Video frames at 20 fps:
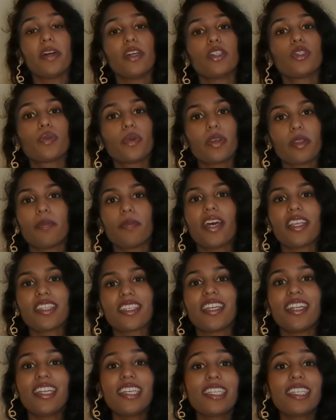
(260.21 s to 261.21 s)
But with
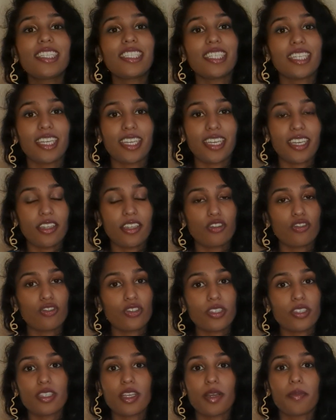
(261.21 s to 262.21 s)
masculinity, it's
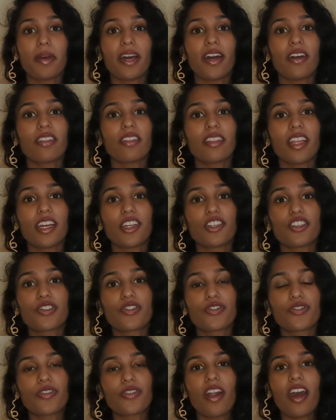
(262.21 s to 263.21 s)
just about that
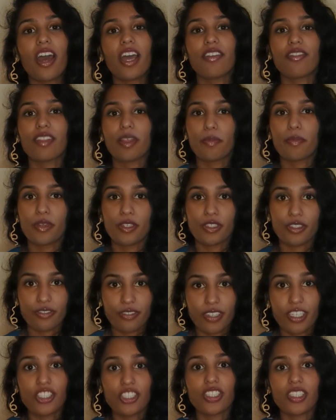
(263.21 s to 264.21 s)
drive, that
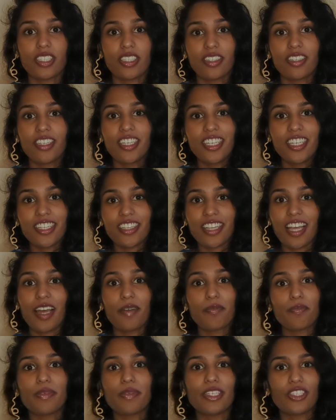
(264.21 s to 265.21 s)
motivation,
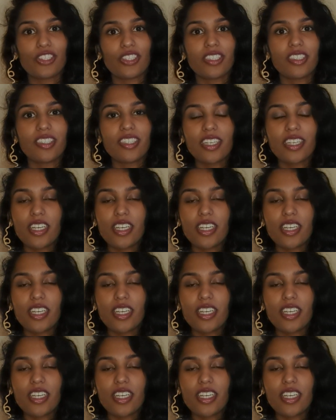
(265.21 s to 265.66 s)
that ambition.